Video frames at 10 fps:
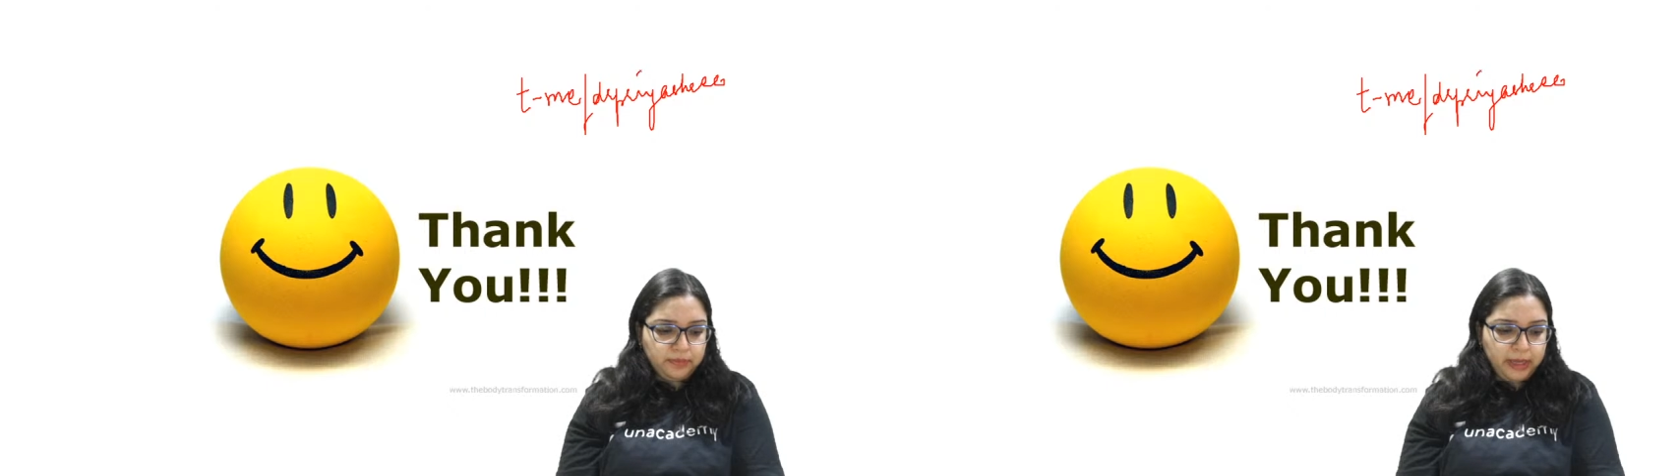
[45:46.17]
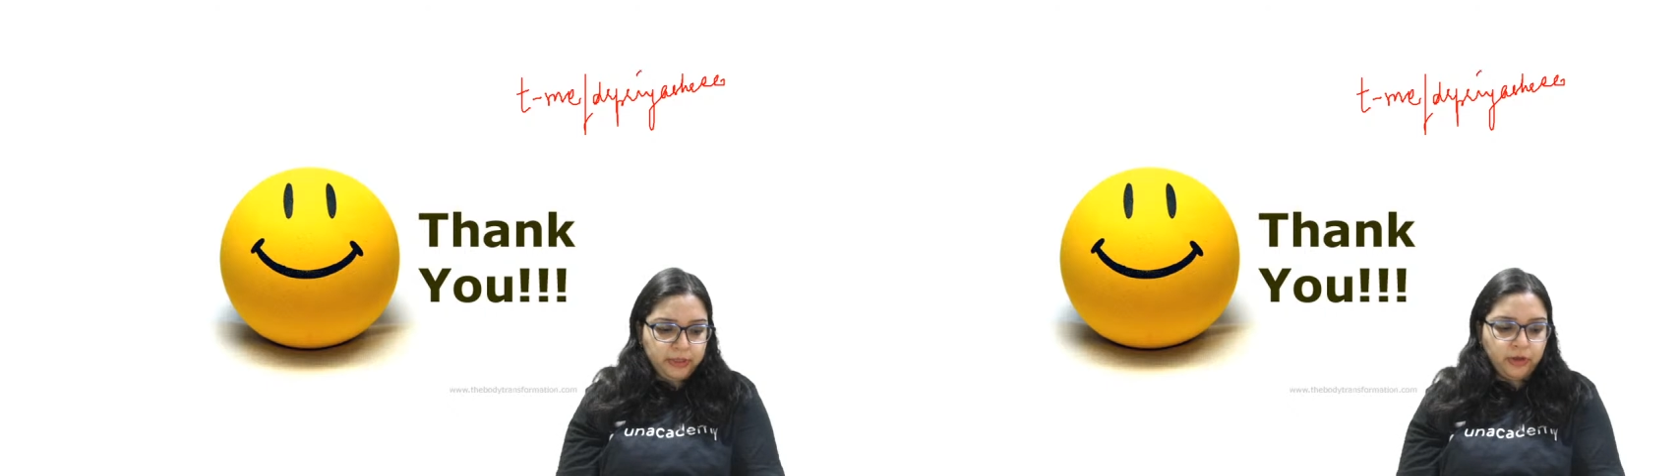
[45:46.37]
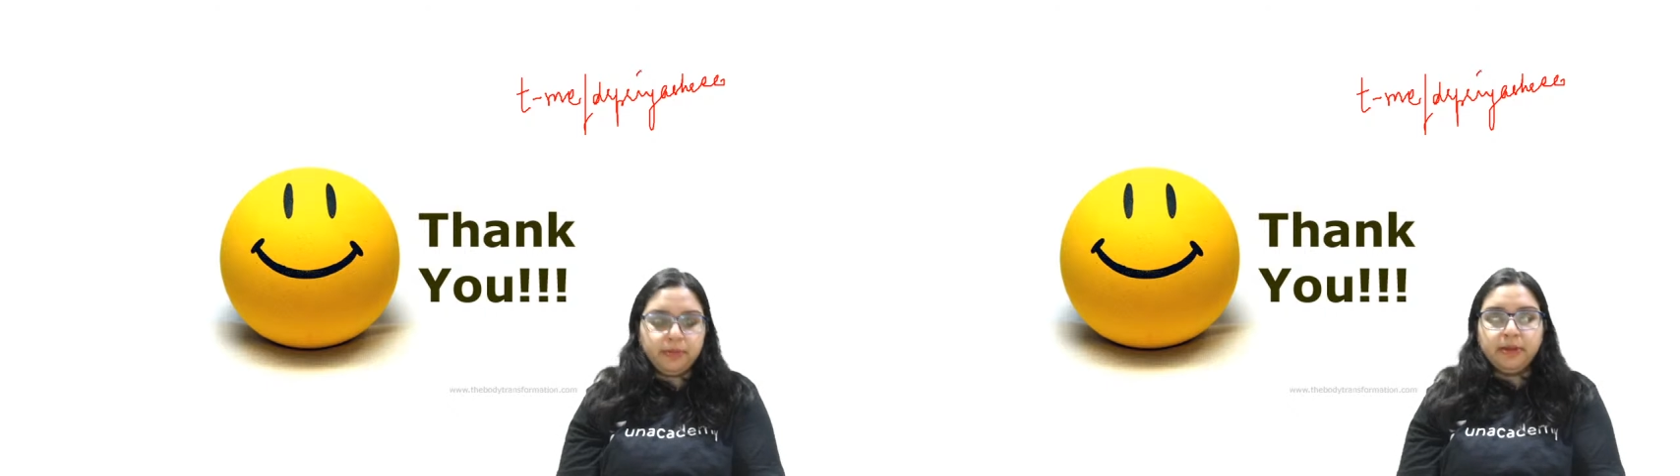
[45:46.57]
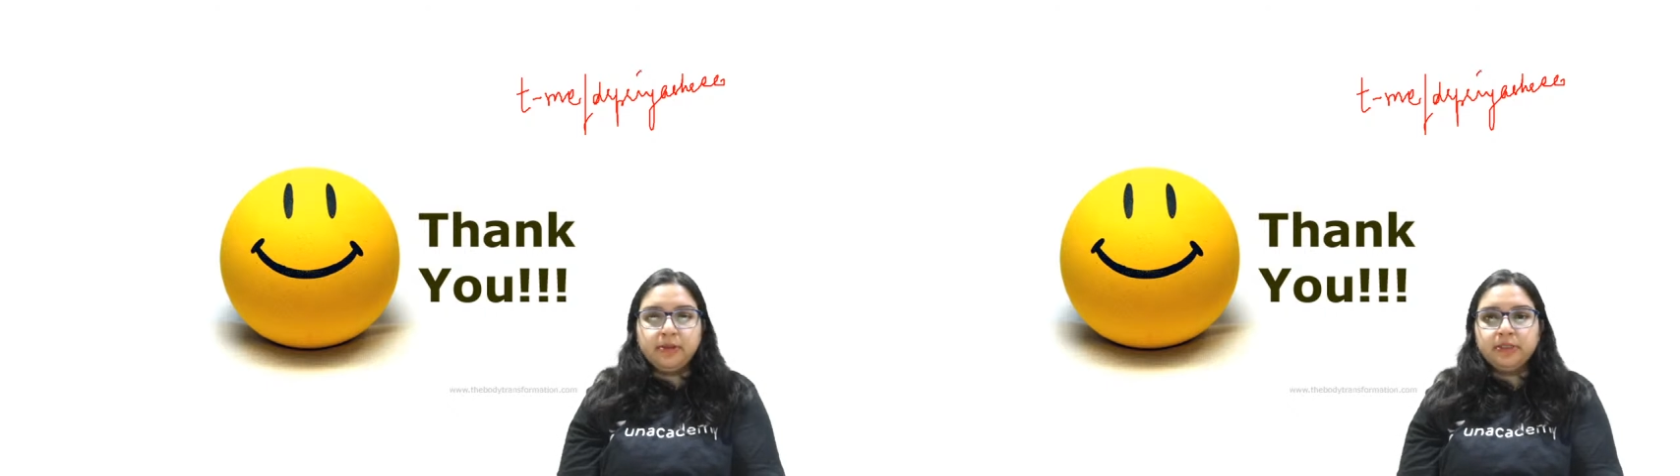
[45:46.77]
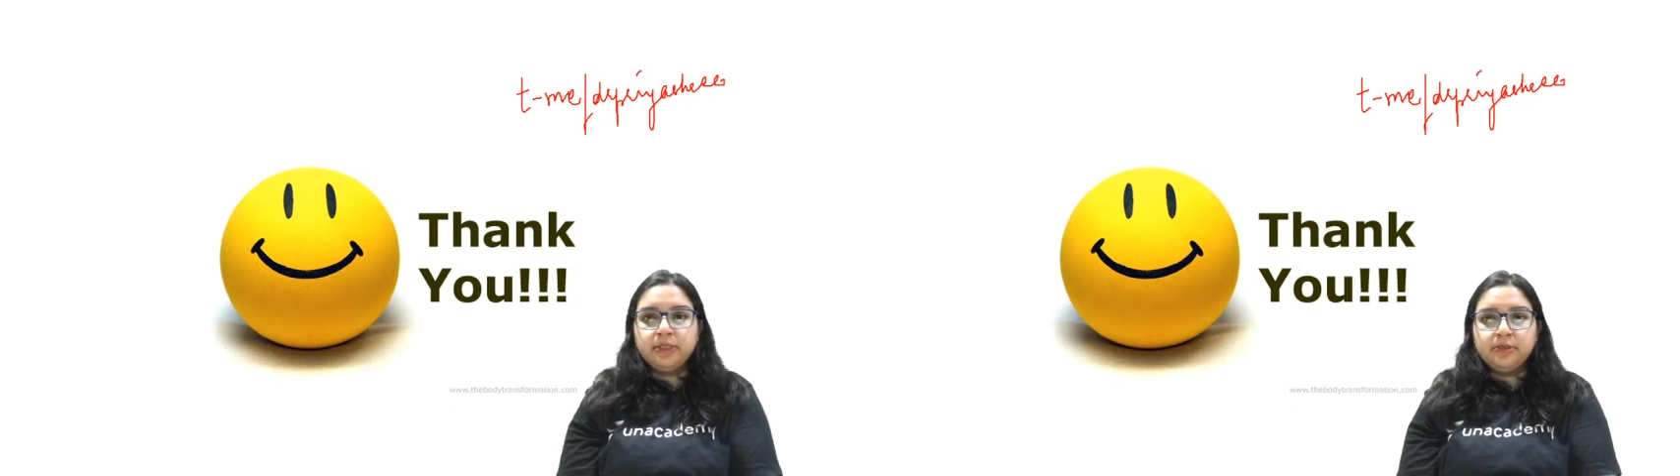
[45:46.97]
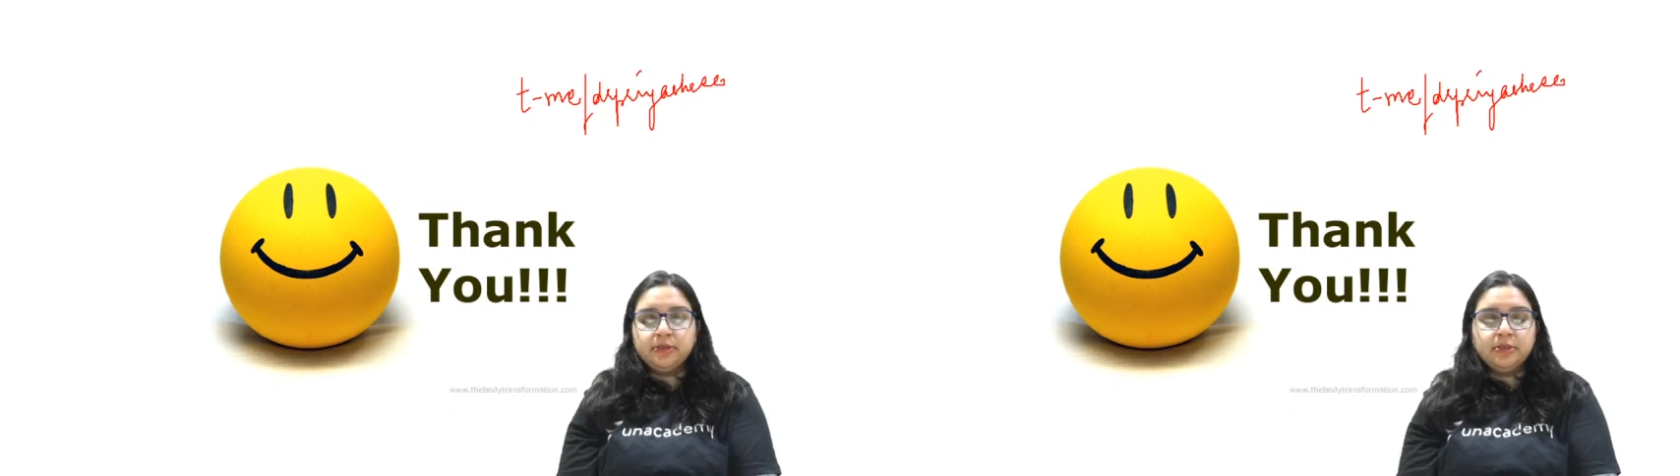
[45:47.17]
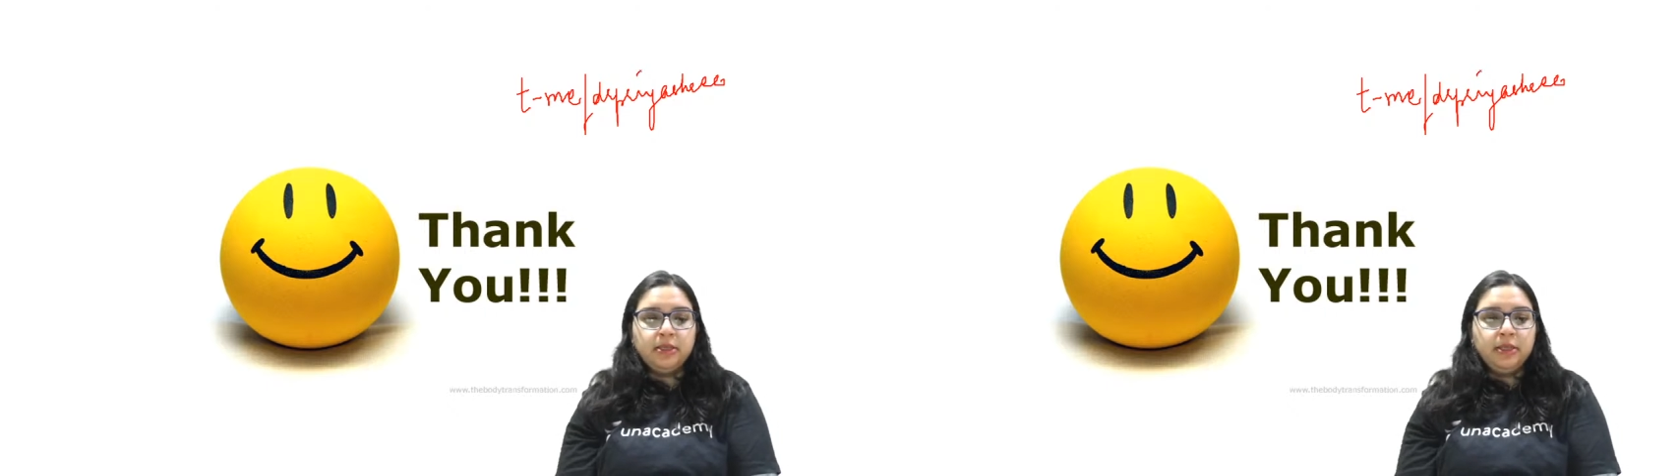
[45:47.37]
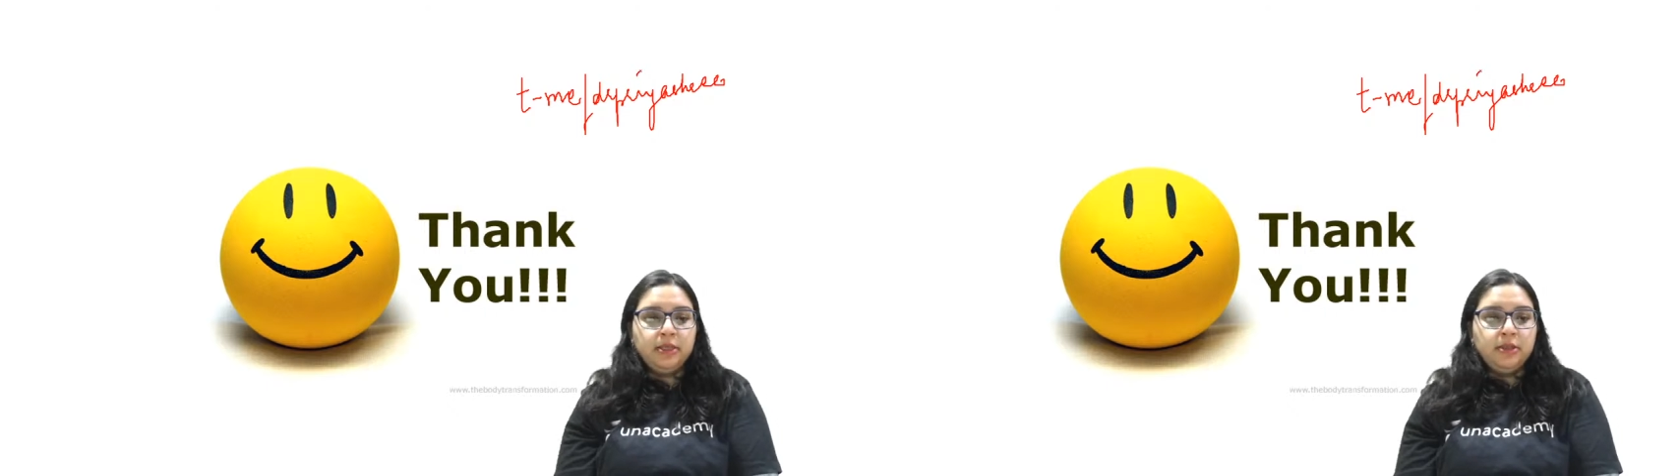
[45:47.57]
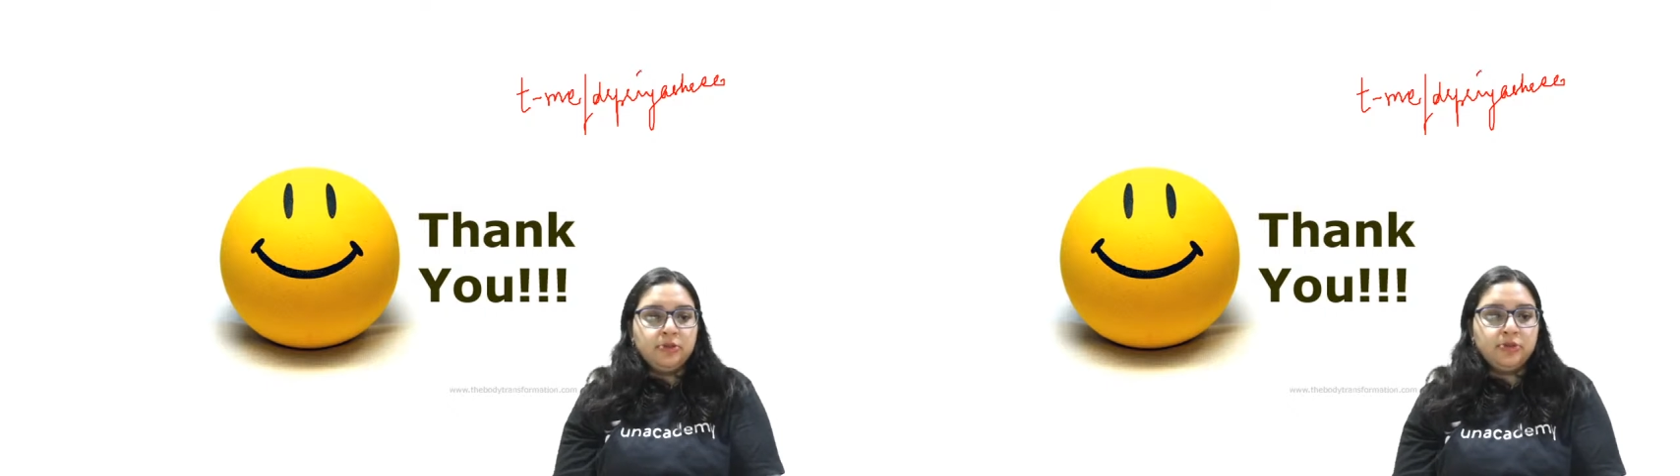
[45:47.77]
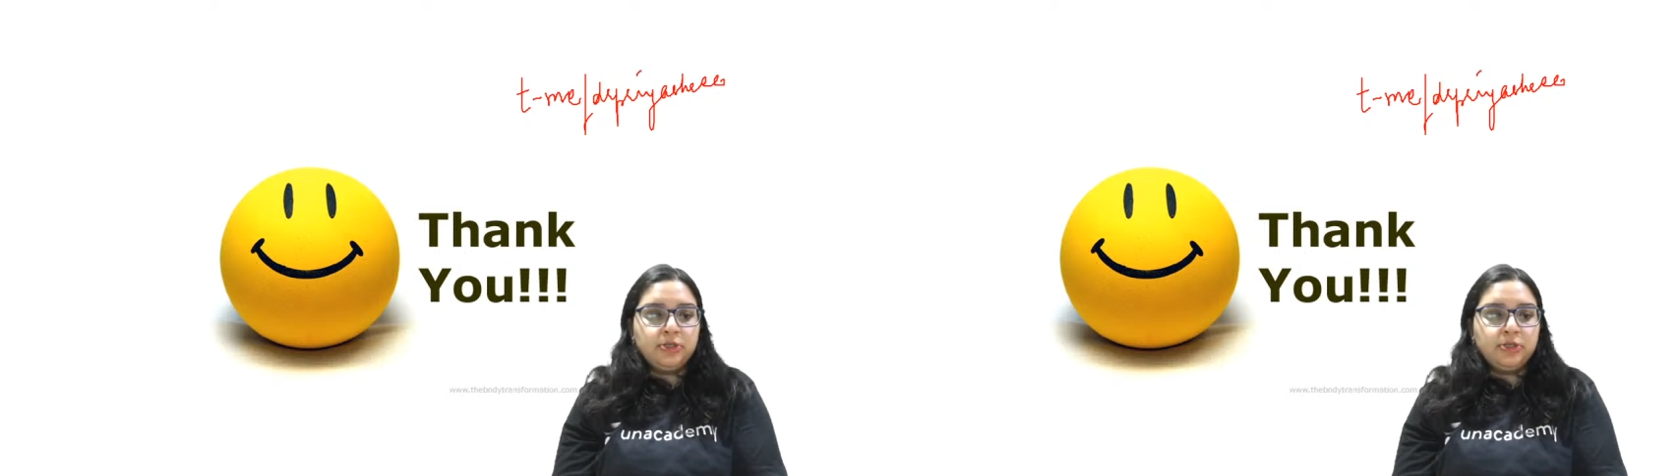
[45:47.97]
and your messages. So